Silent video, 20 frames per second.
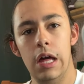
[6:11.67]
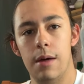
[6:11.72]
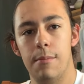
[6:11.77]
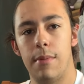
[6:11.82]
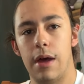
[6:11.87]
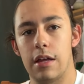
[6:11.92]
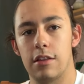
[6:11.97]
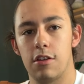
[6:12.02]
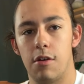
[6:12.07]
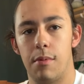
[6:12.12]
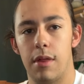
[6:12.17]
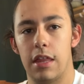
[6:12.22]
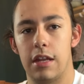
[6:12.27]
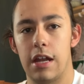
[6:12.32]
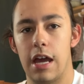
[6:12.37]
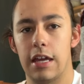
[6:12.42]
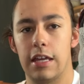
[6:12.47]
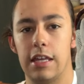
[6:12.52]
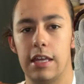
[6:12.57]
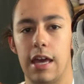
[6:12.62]
back there by the
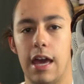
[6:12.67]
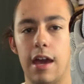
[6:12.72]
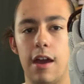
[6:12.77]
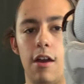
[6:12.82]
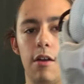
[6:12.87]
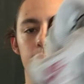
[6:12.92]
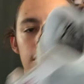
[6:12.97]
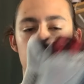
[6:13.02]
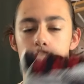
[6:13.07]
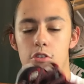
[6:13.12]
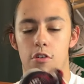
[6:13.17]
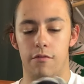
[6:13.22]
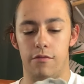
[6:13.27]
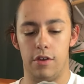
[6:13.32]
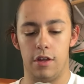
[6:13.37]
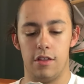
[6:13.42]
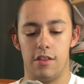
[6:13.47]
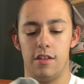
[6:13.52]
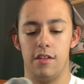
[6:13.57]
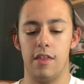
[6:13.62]
Nike Air. I'm not sure if you
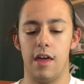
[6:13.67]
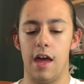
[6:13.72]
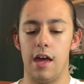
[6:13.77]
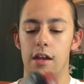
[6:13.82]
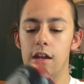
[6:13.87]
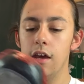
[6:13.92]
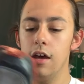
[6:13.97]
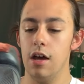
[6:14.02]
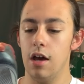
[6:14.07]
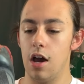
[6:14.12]
can see that.